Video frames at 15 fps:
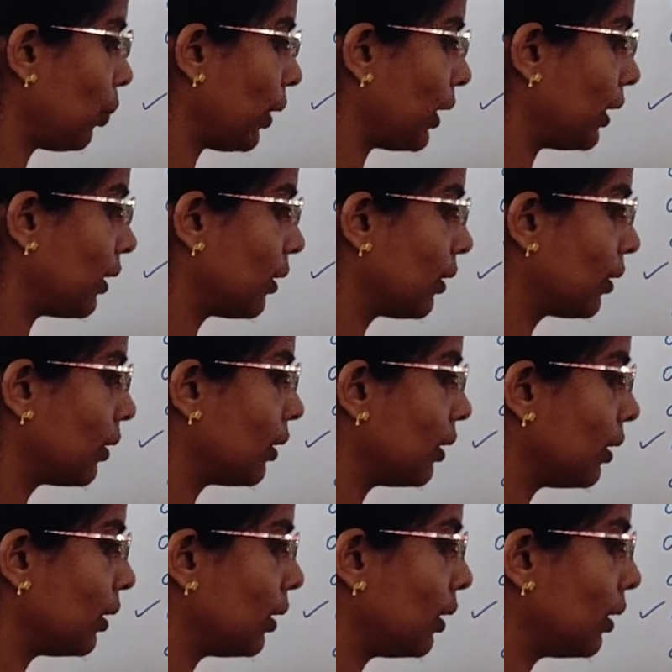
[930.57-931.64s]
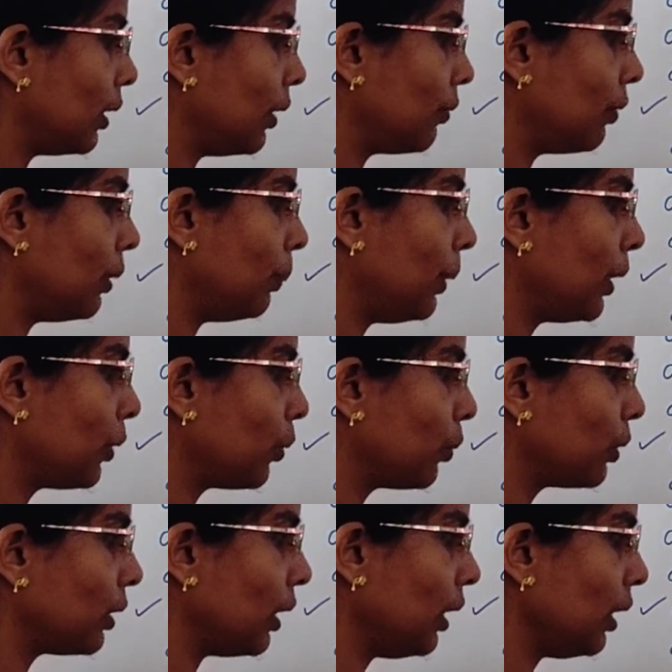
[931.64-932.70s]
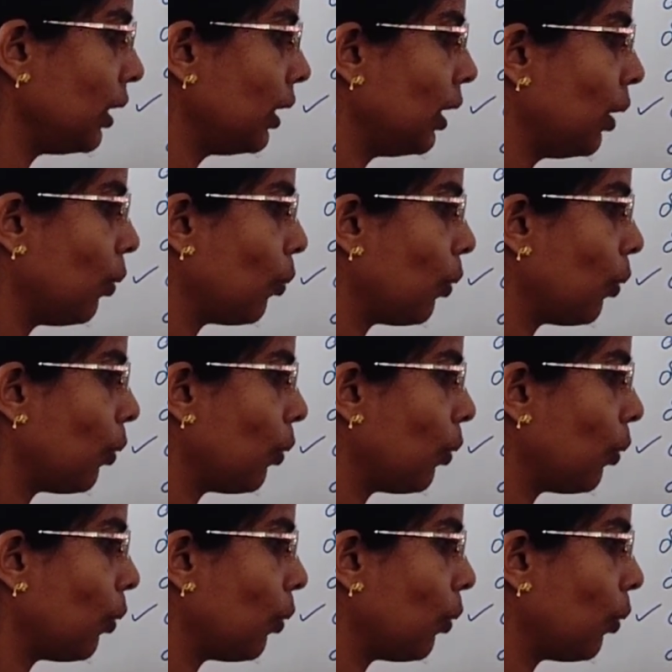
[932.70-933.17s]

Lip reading: Y. It will be Q3.